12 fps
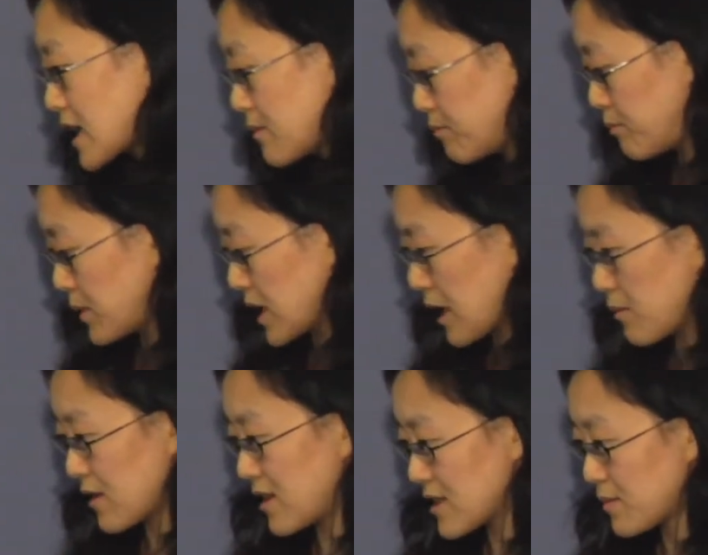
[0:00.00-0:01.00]
going to belabor
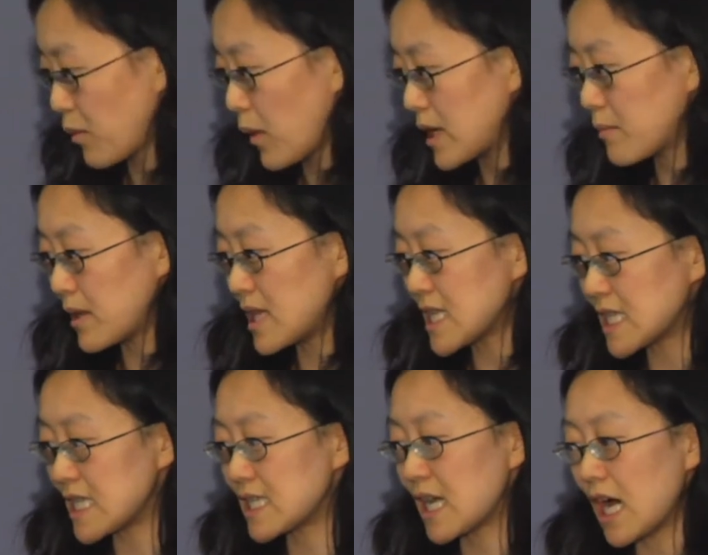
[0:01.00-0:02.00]
this point, but this
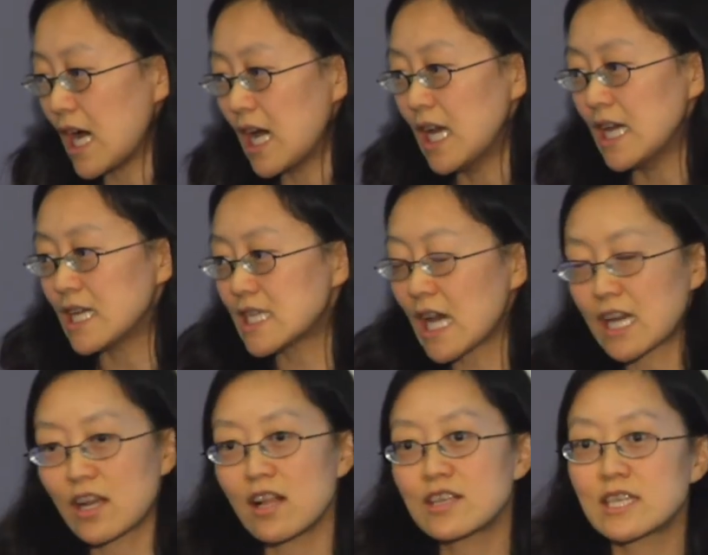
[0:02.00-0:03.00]
is a
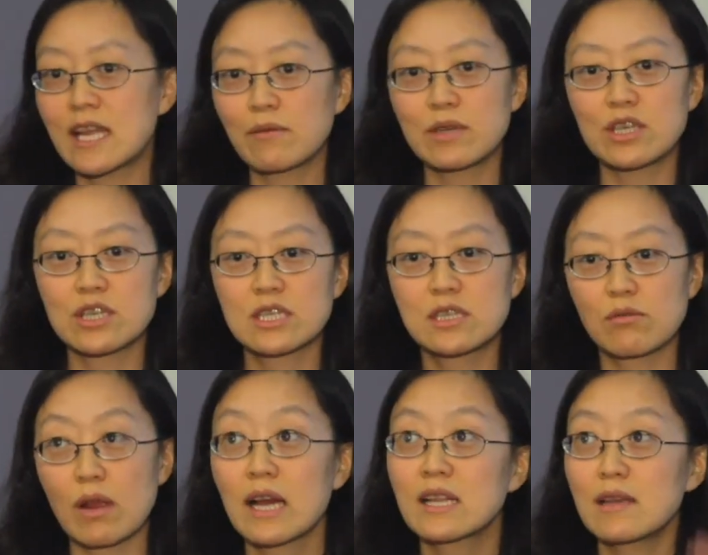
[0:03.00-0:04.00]
technology that we just
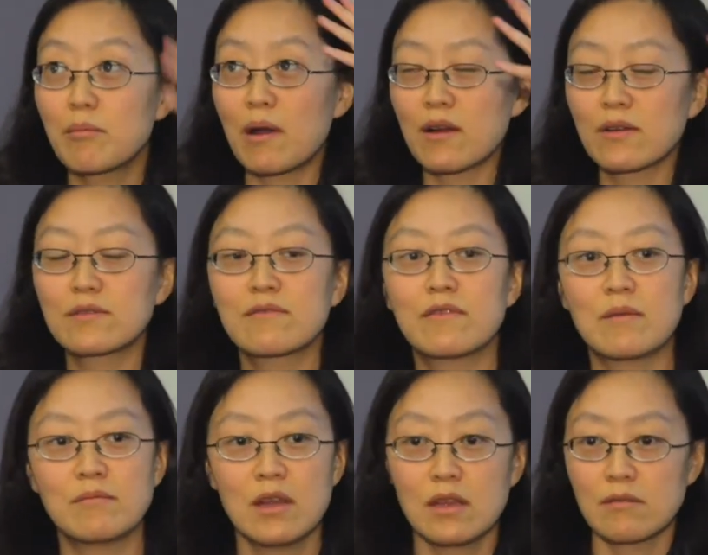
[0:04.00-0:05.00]
directly borrowed
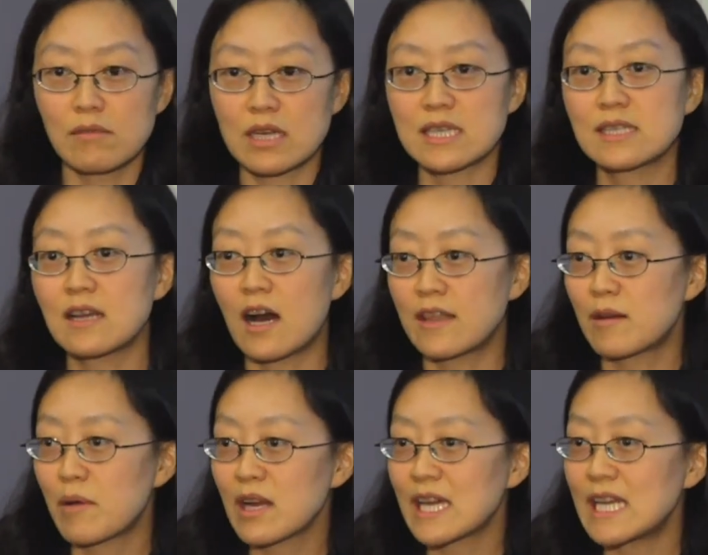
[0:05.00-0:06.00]
from what is on the
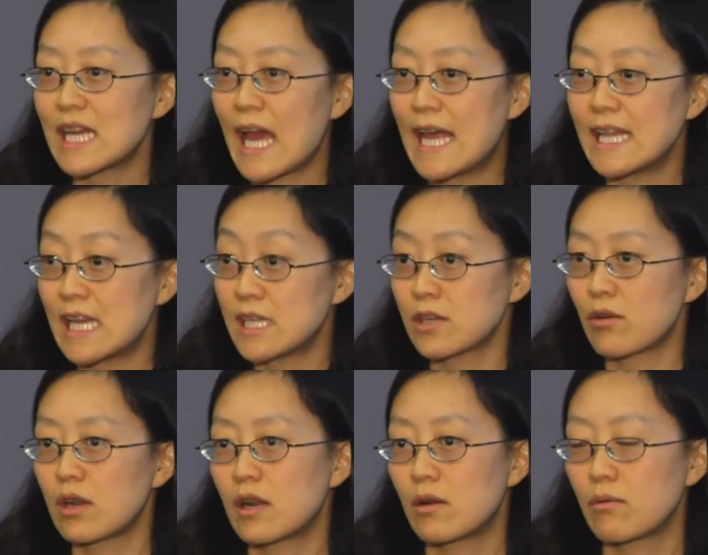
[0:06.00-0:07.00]
market and
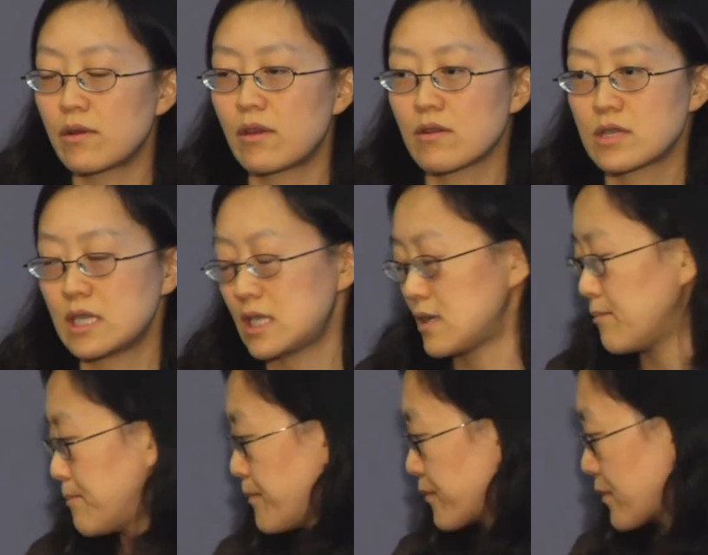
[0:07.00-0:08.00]
integrated it with our system.